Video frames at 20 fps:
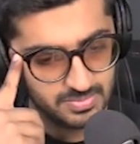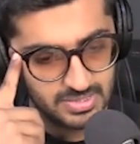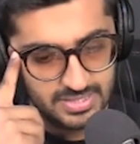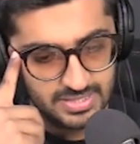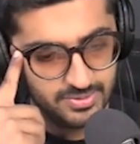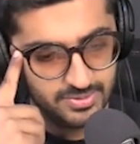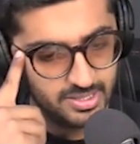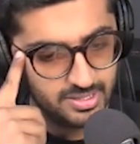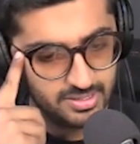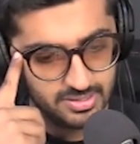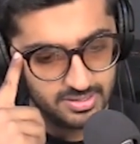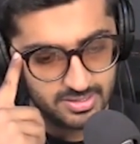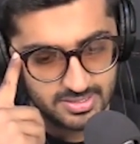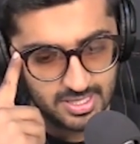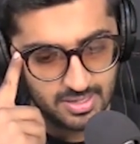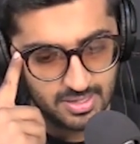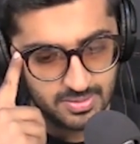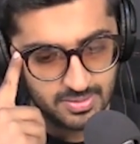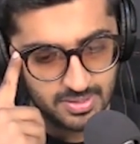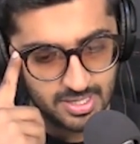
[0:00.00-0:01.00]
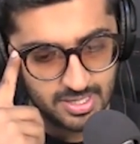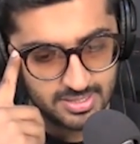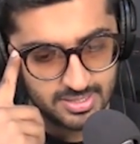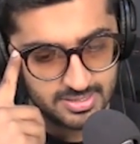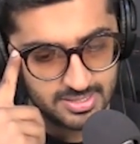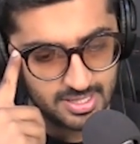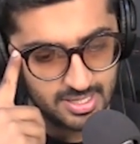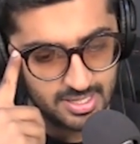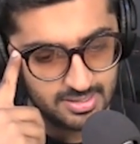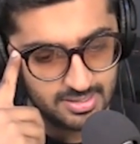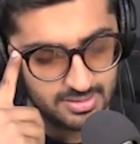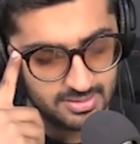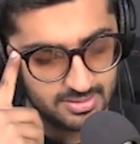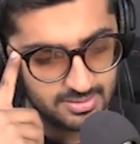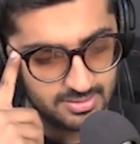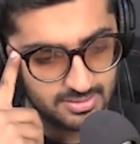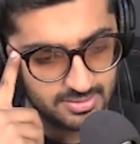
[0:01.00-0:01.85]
even in the soundtracks that